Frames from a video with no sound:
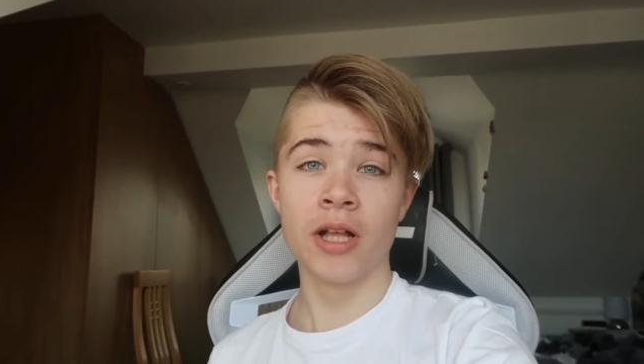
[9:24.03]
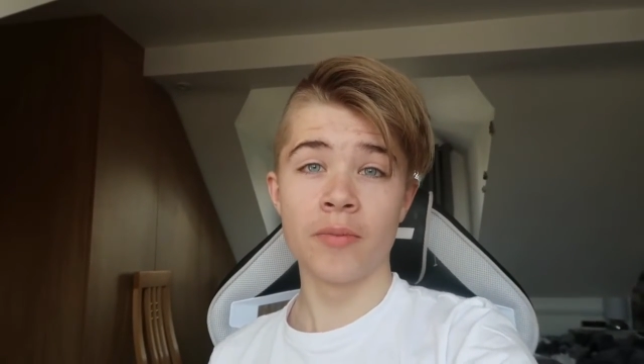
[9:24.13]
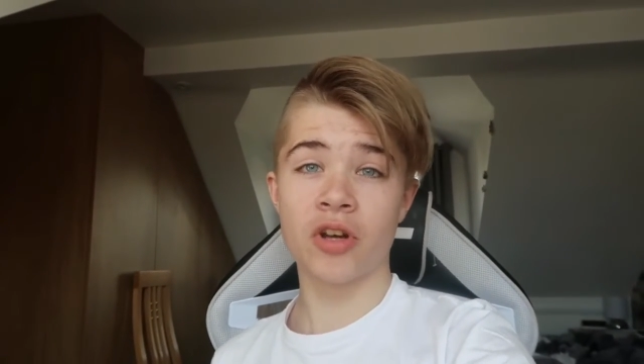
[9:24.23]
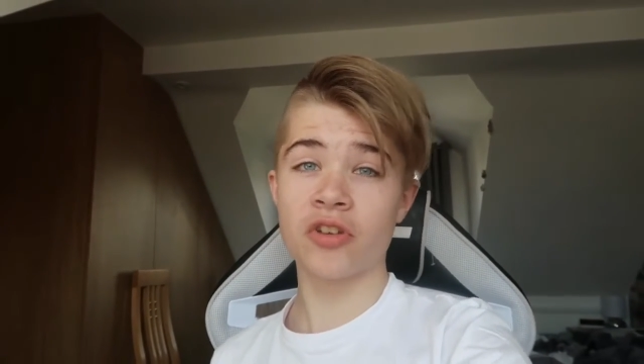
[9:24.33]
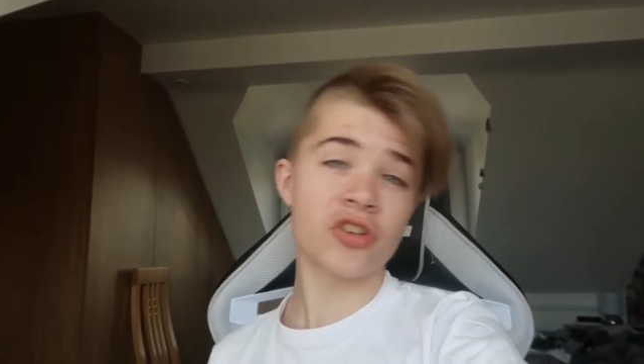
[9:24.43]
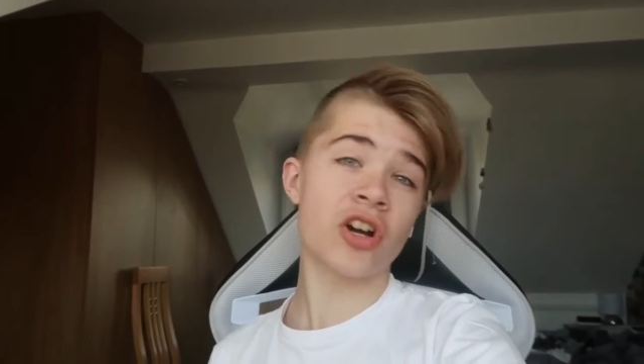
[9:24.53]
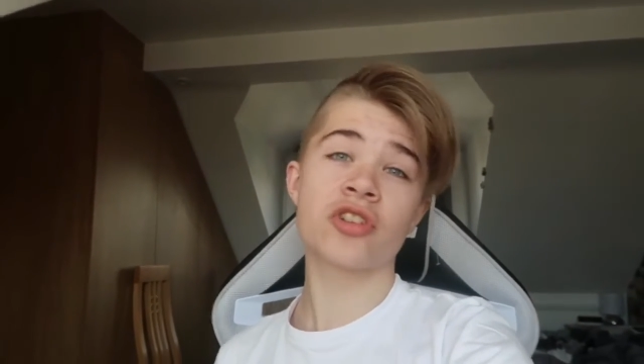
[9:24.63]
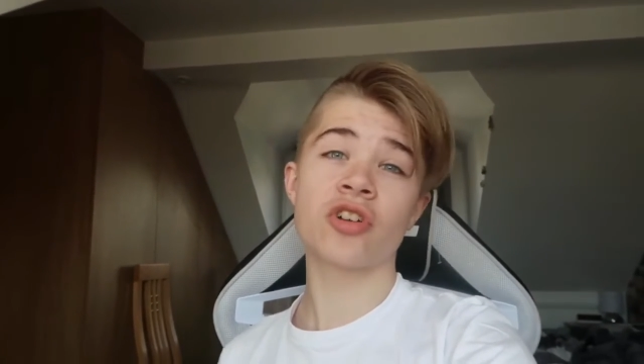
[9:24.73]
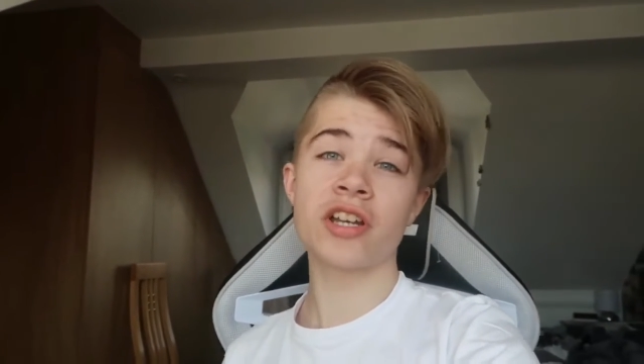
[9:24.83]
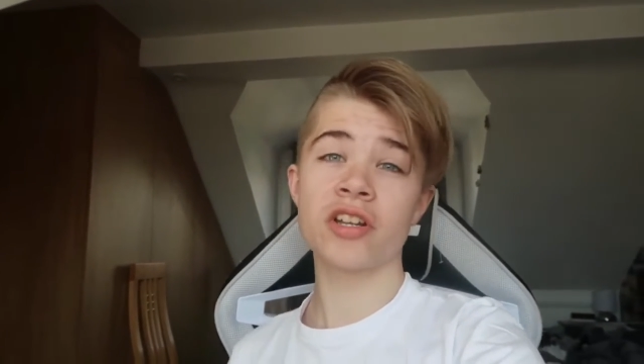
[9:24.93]
because I
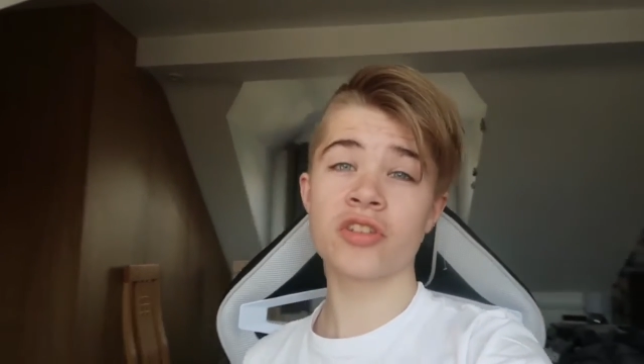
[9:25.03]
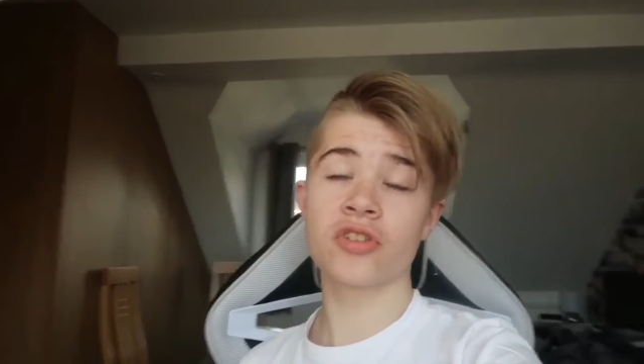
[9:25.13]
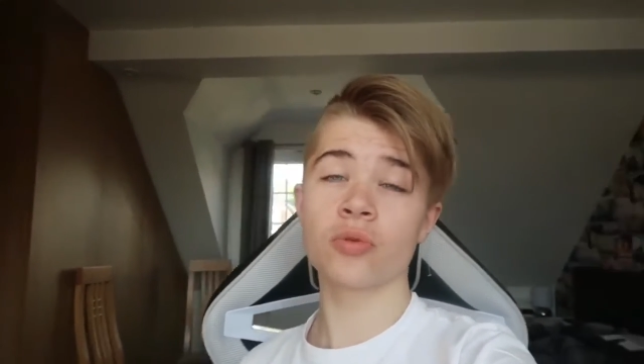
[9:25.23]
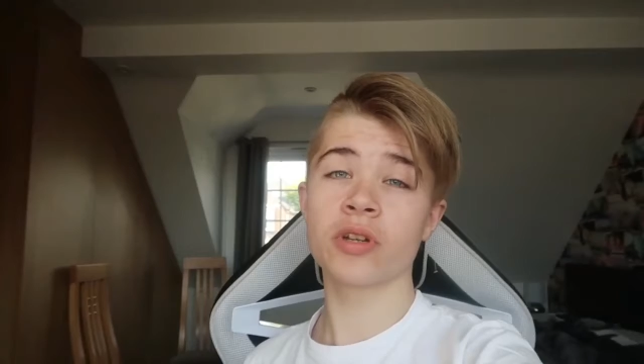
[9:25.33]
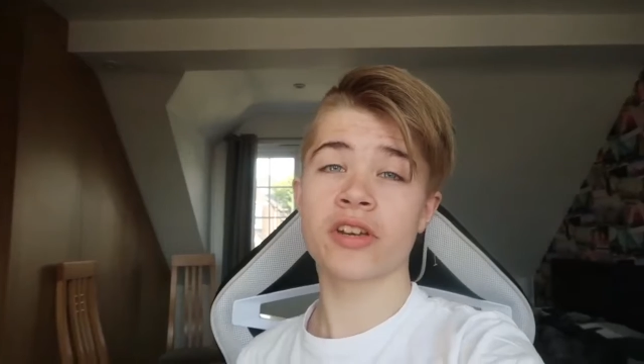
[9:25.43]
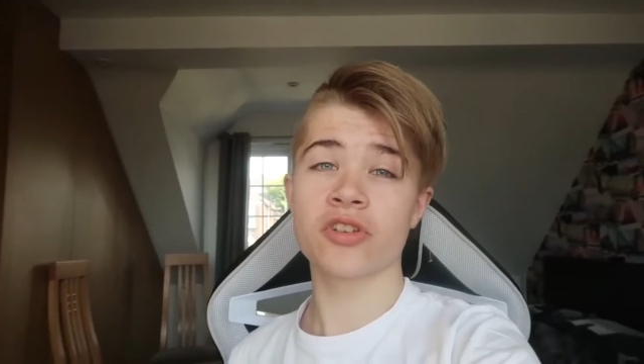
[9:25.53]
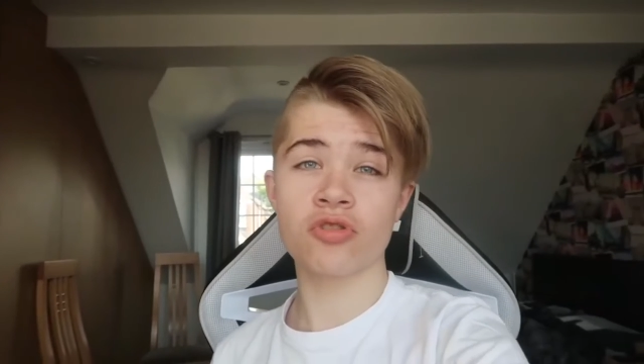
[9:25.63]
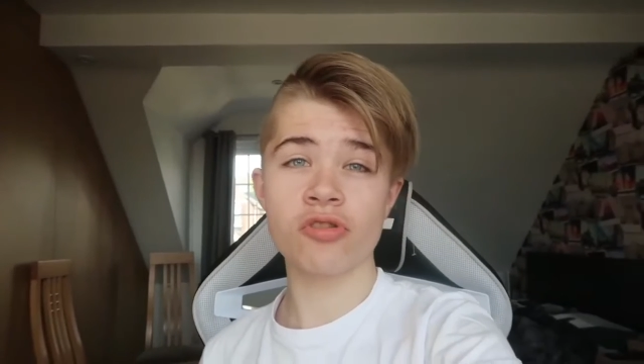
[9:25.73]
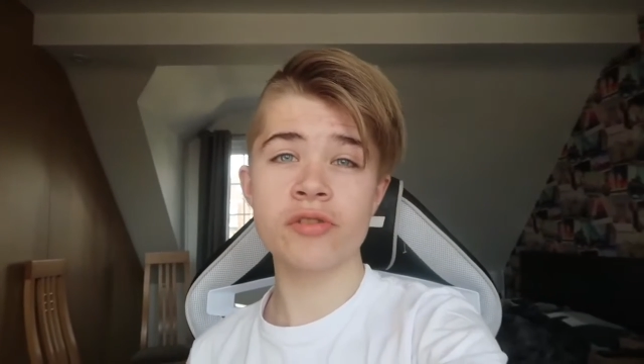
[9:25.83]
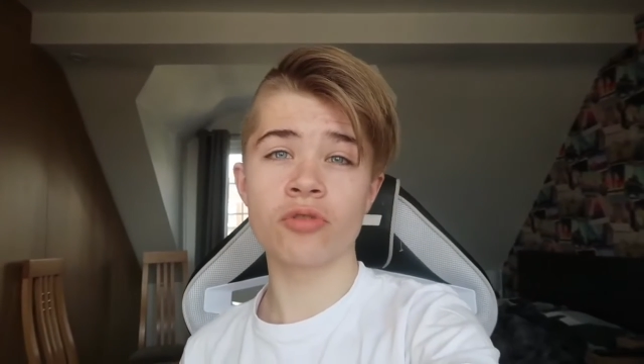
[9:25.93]
tried installing a
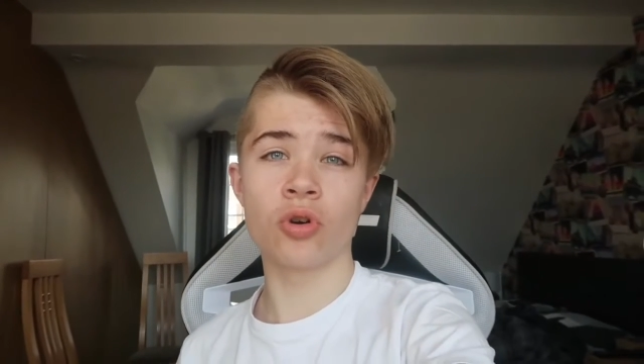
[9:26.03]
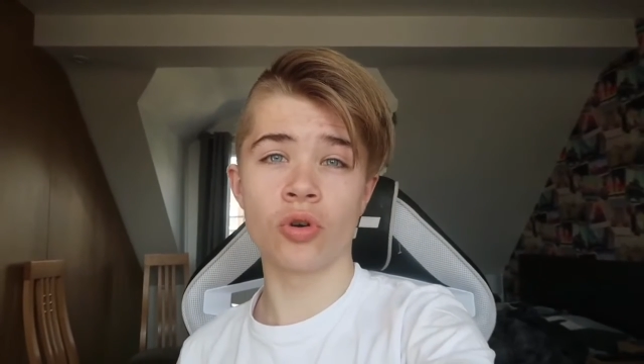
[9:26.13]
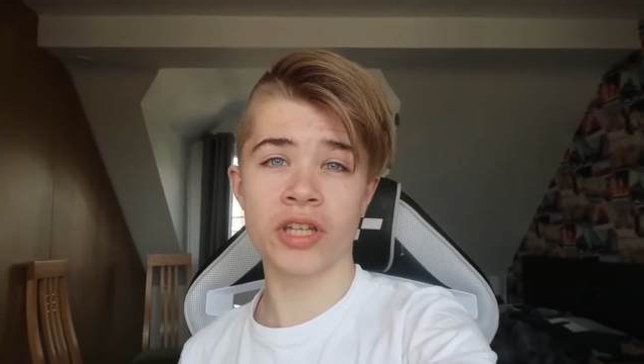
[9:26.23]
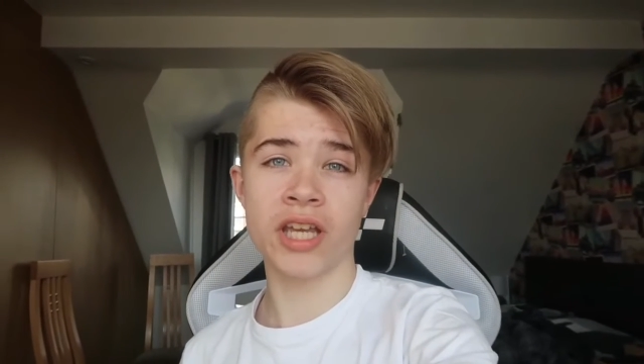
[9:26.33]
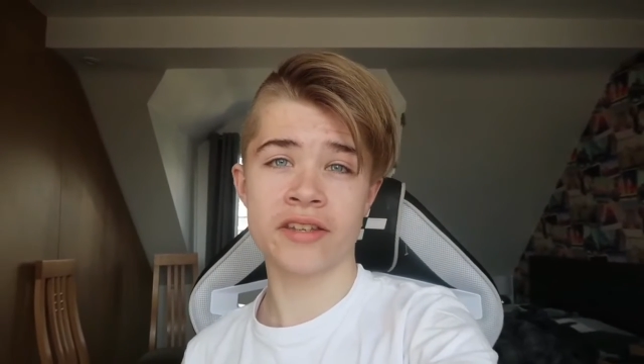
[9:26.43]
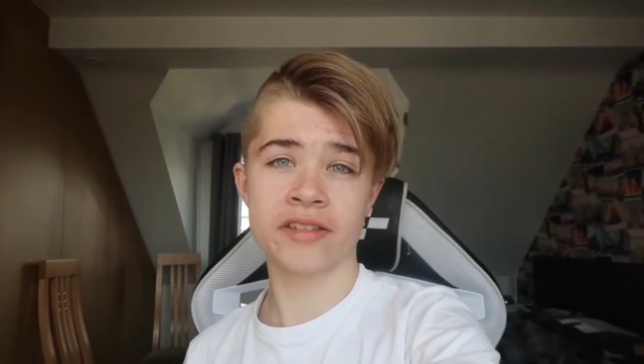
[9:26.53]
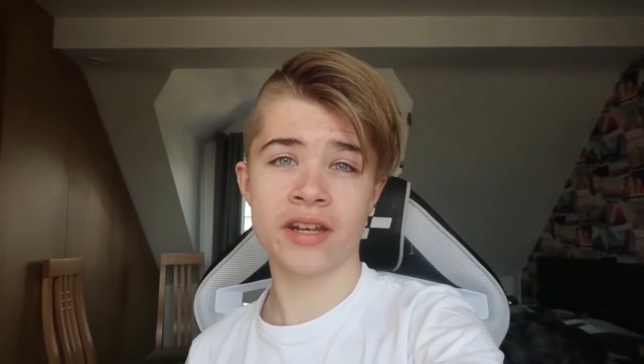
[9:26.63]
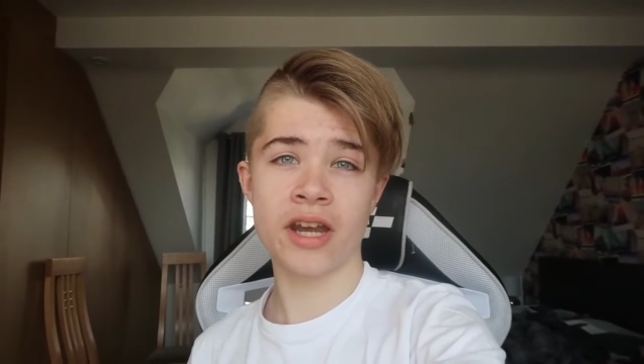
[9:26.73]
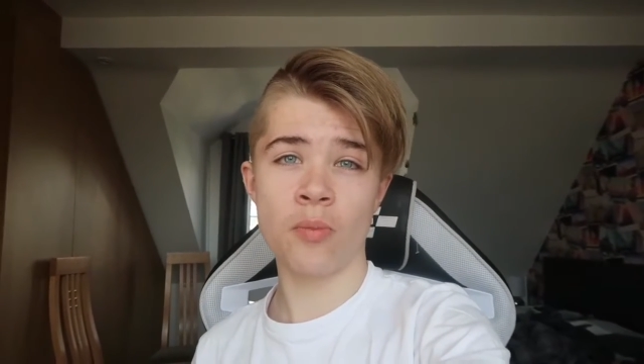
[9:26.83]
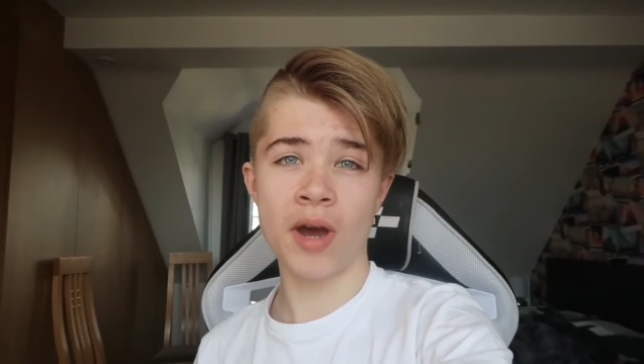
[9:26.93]
screen recorder
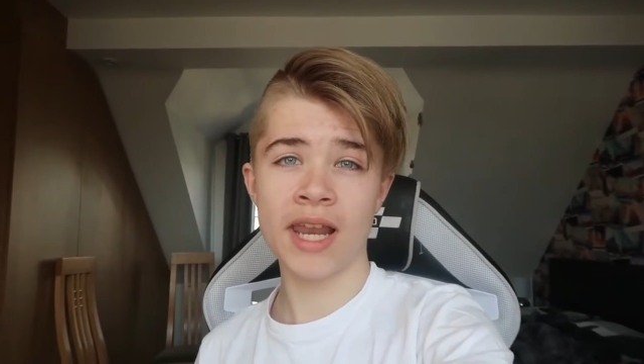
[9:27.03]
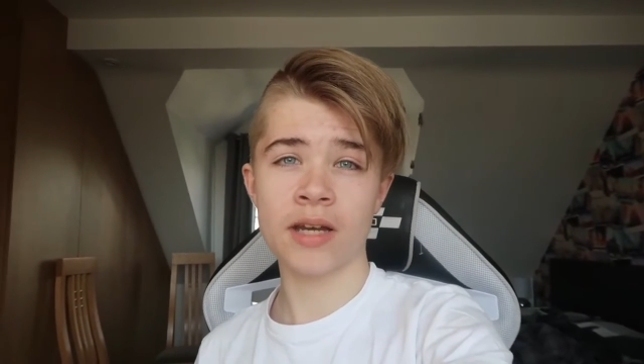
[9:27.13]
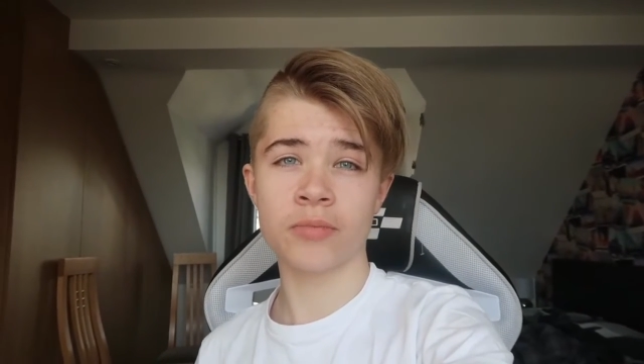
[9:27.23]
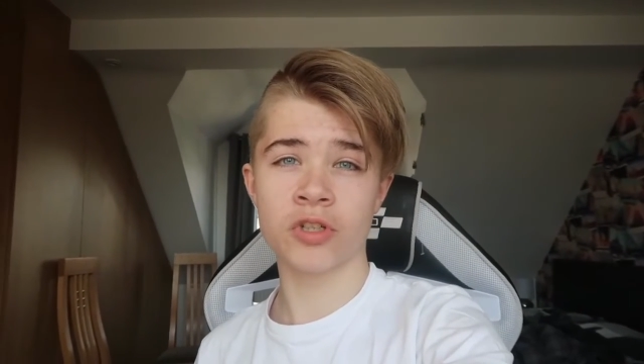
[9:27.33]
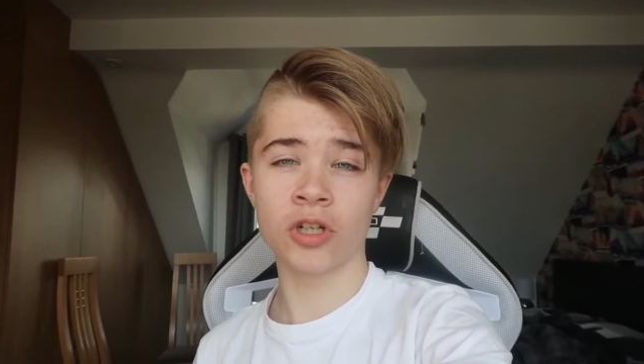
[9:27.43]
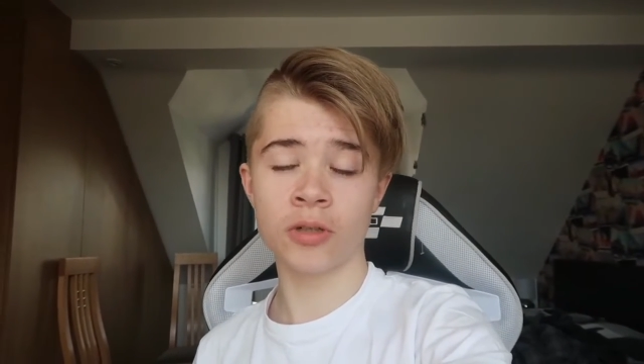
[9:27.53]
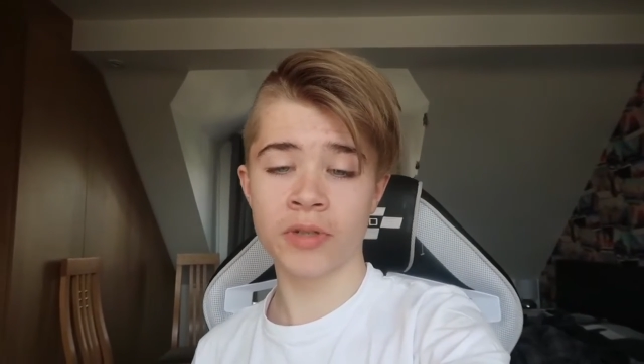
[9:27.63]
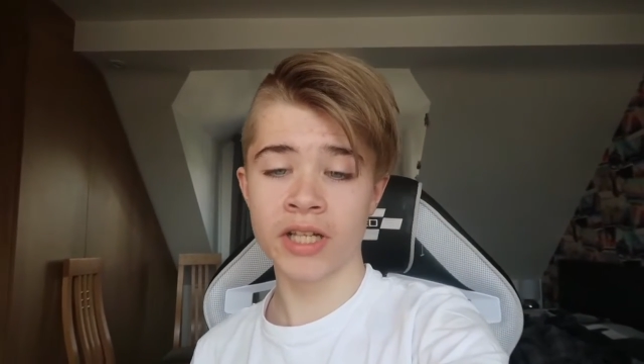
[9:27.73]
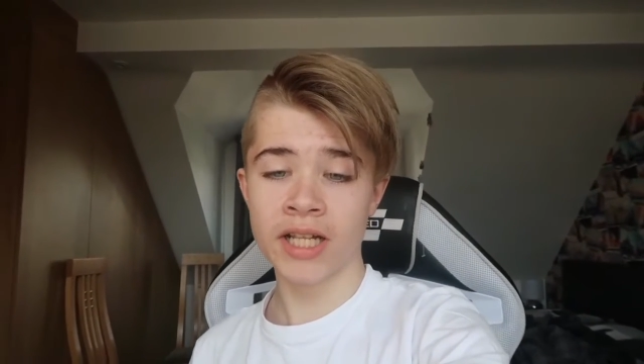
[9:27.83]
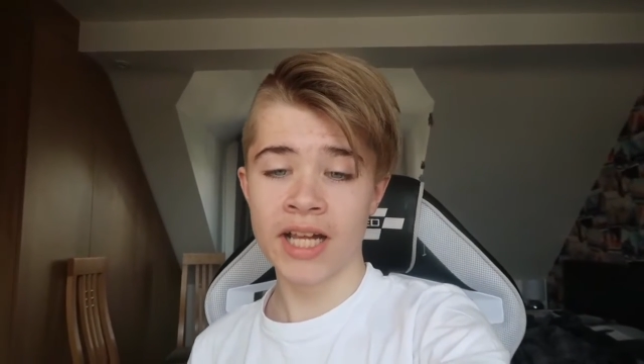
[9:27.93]
yesterday on my laptop,